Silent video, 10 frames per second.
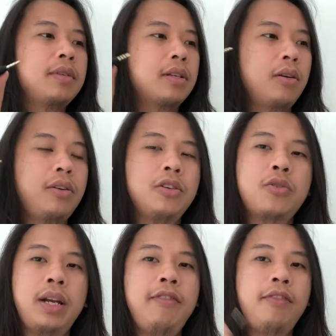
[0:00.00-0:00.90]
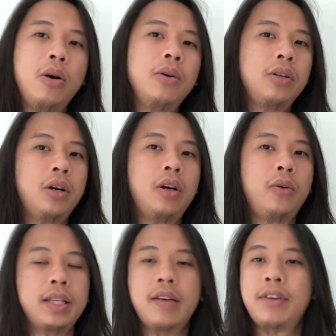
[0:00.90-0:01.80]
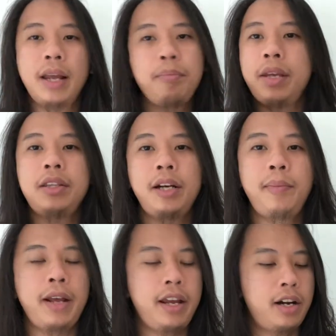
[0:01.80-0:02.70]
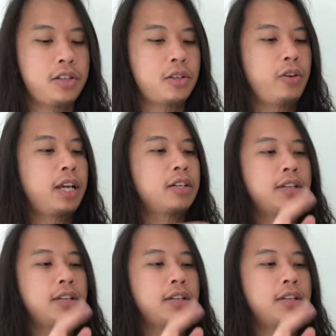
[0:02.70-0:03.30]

So usually phone or whatever MP3 player. So you can